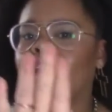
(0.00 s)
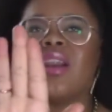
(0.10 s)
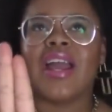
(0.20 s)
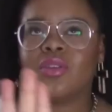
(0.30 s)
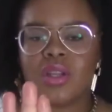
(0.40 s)
Better
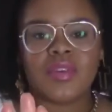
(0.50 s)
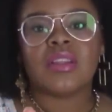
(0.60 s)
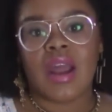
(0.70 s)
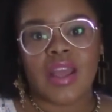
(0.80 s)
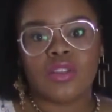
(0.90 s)
like no even
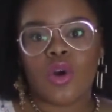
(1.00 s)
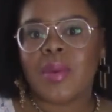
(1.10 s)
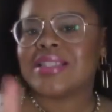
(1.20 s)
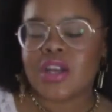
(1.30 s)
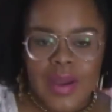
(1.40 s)
try it though
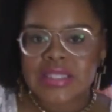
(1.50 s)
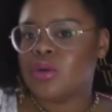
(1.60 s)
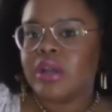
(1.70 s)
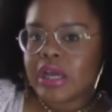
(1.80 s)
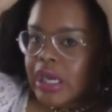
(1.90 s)
because I know I
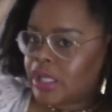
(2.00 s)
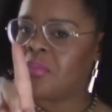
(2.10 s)
still look good.